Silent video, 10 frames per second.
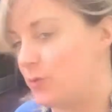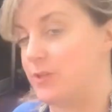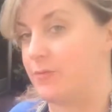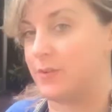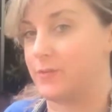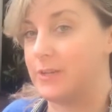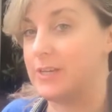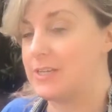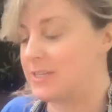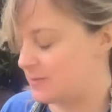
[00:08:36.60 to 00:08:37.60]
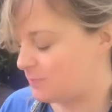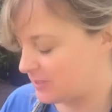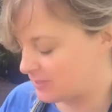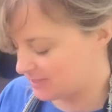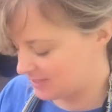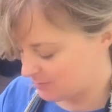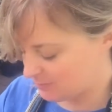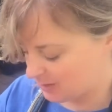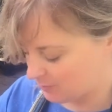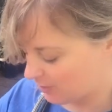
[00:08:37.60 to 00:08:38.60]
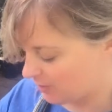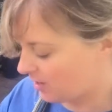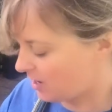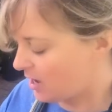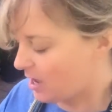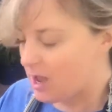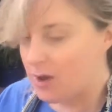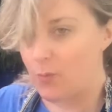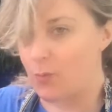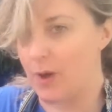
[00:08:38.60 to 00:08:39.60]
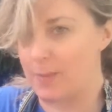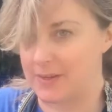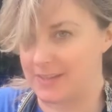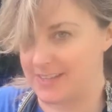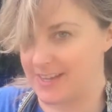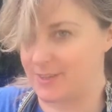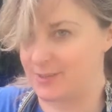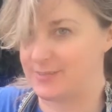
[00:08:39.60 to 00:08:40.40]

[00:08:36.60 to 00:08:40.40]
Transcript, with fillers: a different piece of sandpaper, wiping it down.